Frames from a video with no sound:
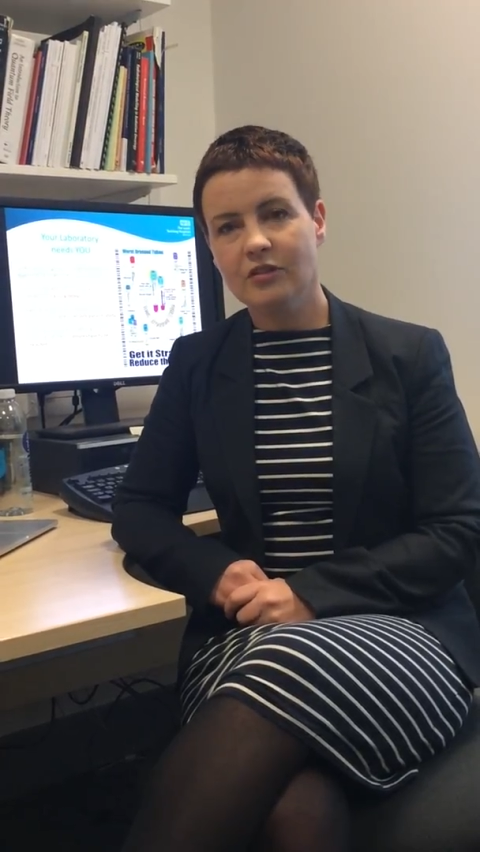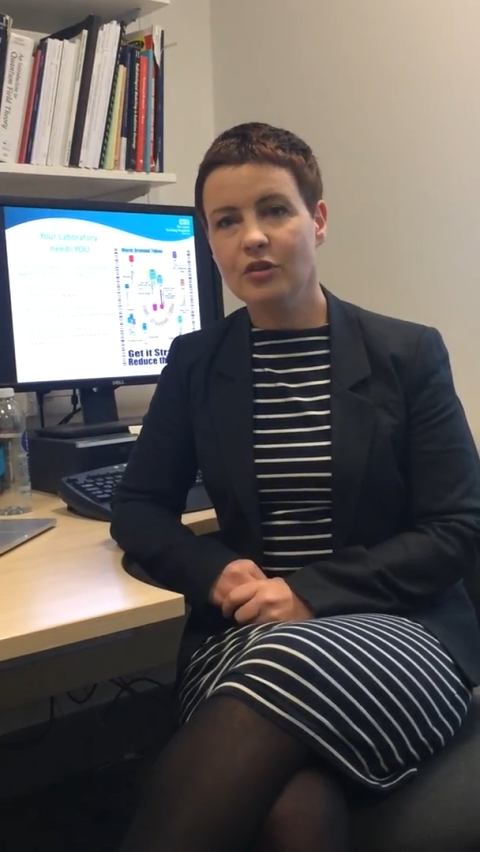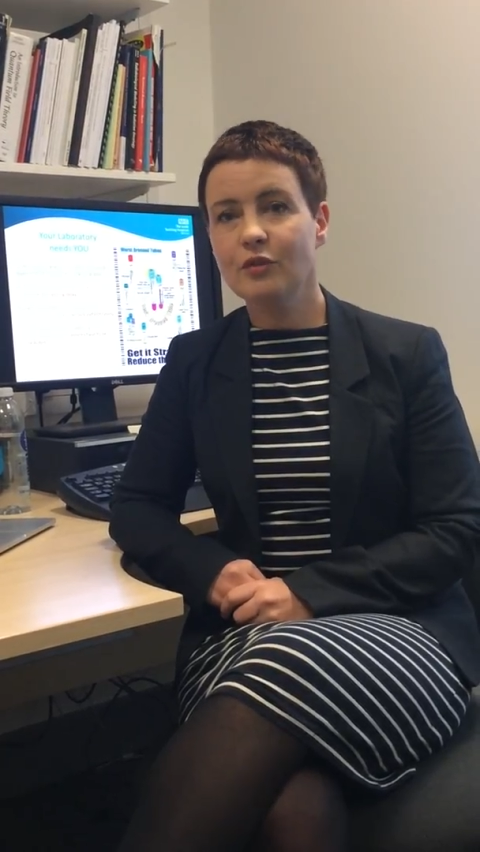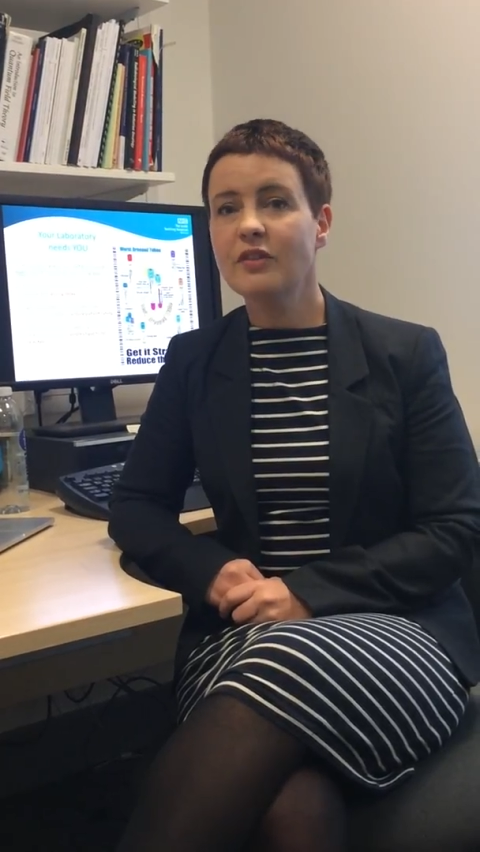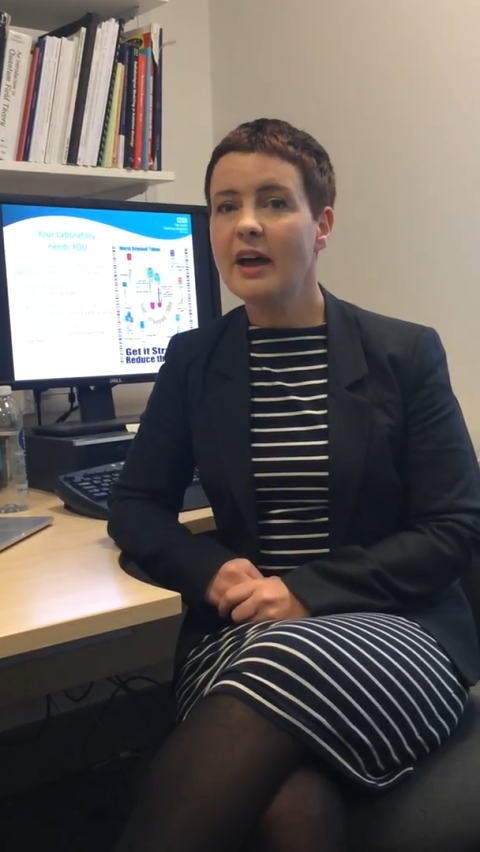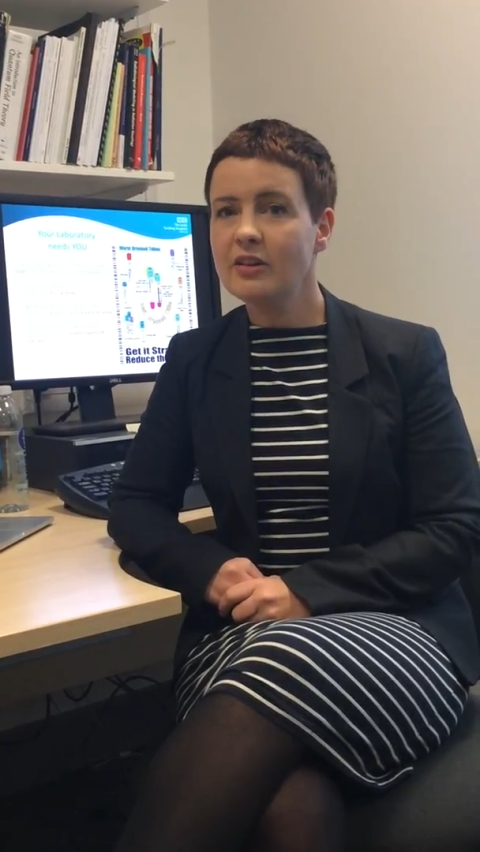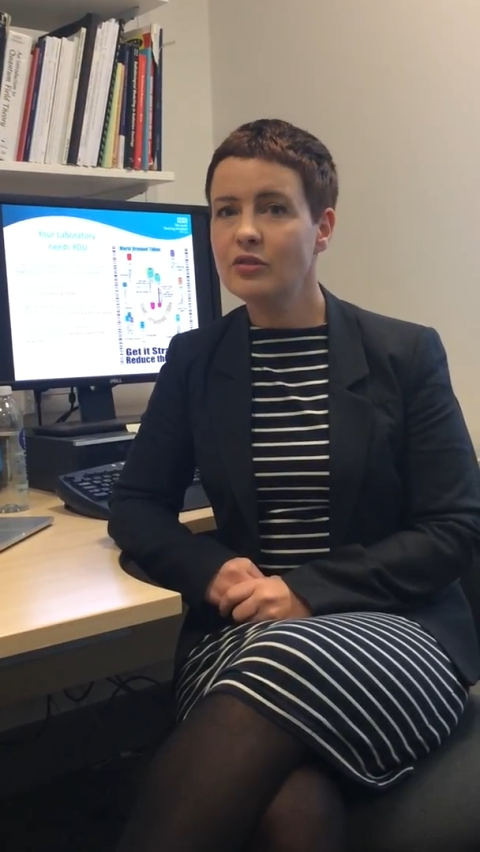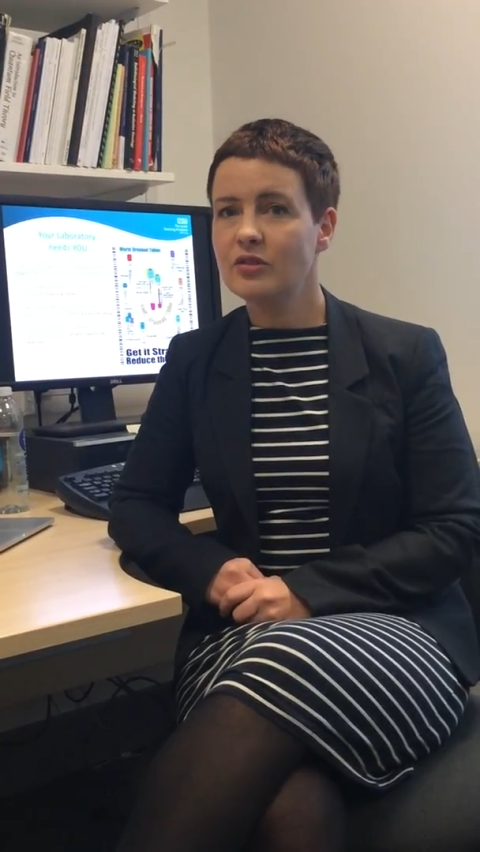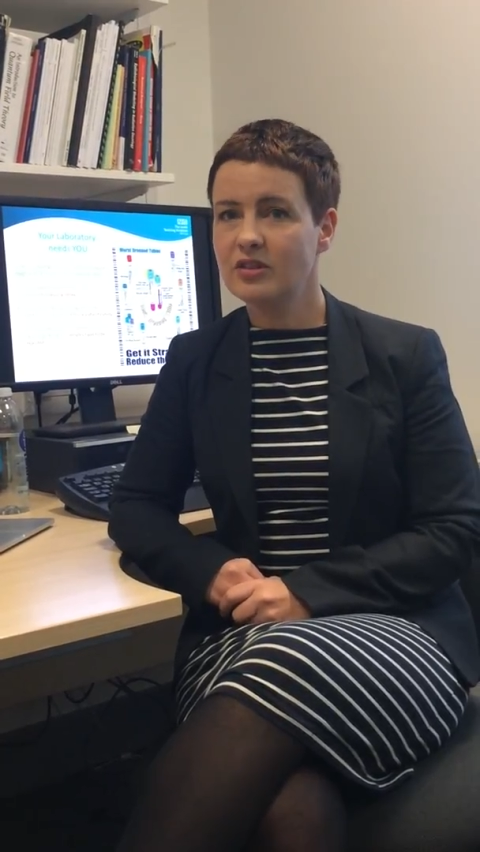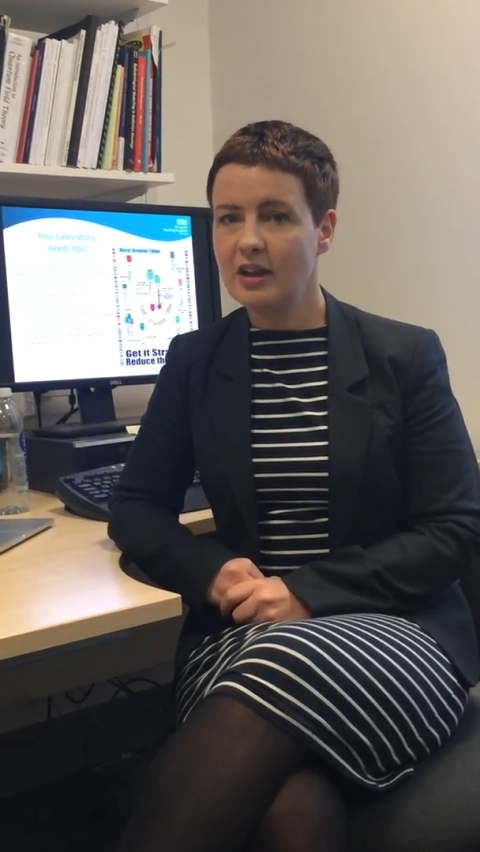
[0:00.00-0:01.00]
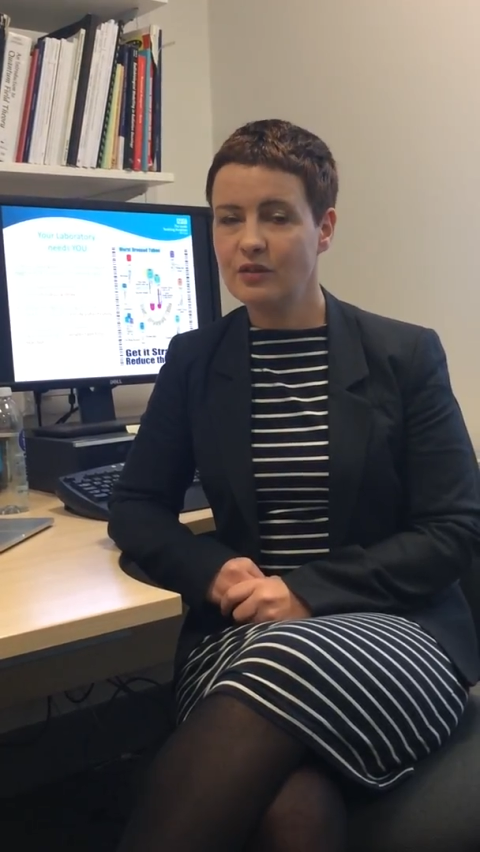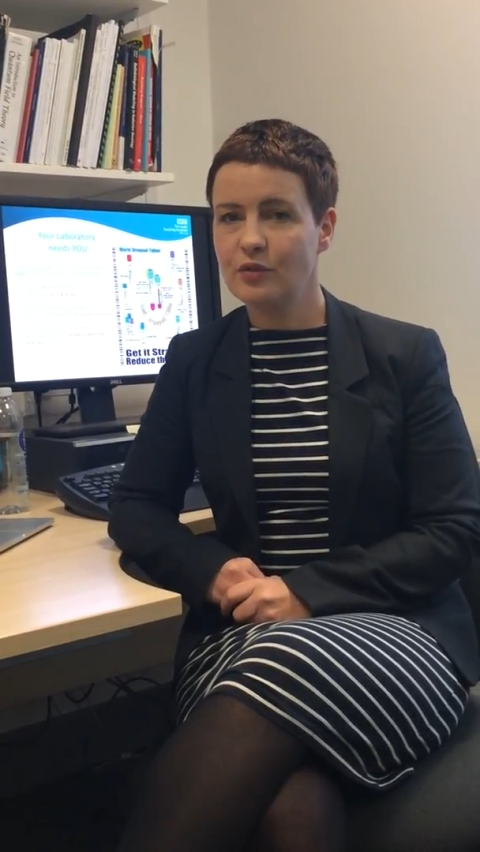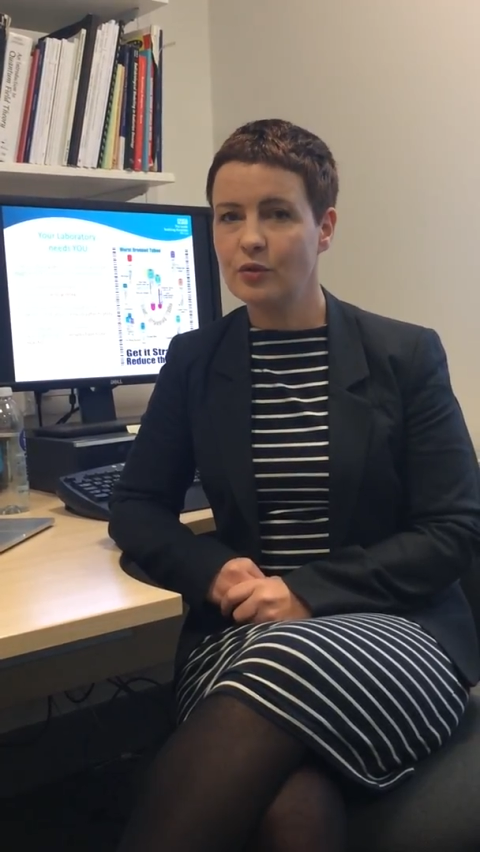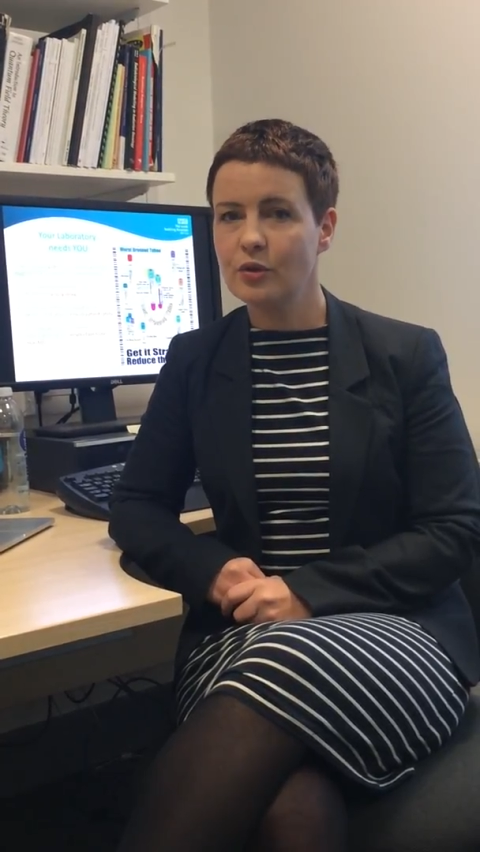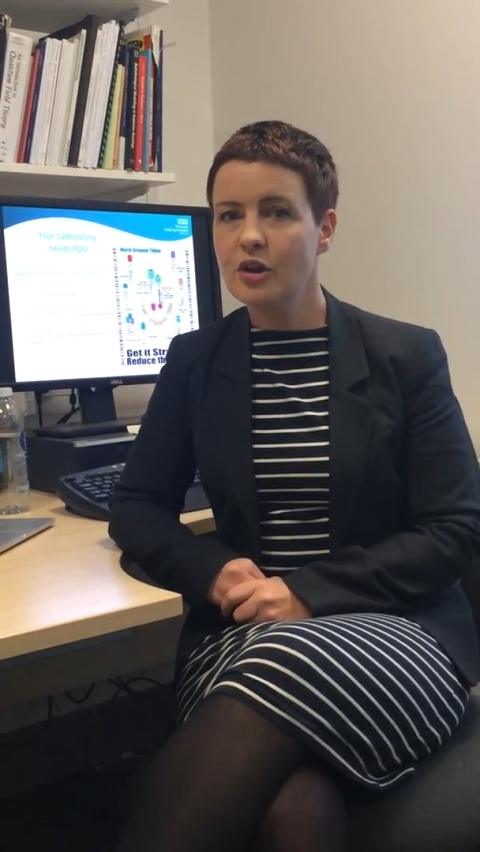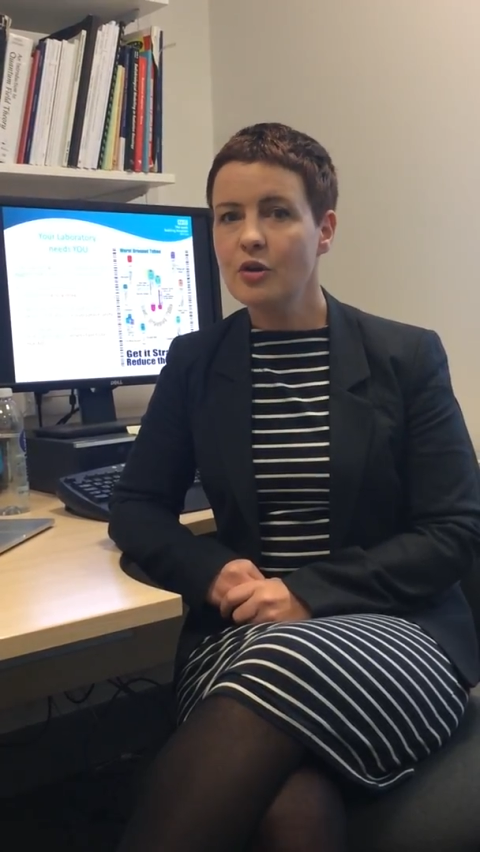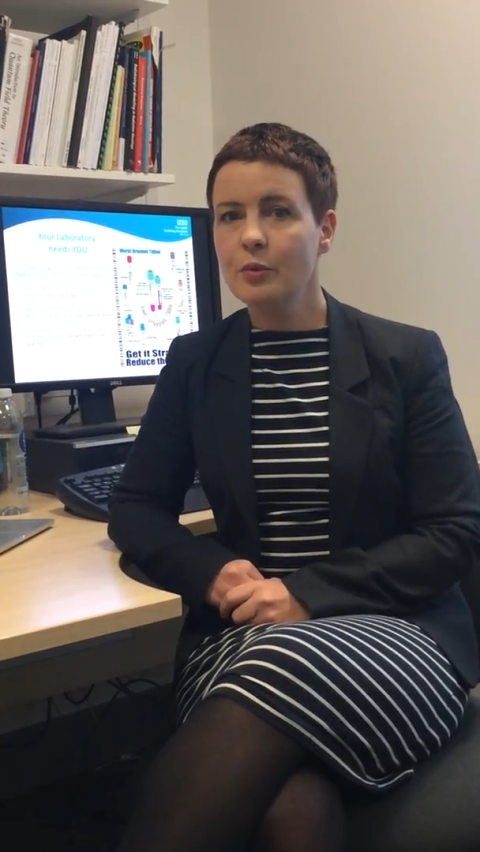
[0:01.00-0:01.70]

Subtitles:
So if that's successful,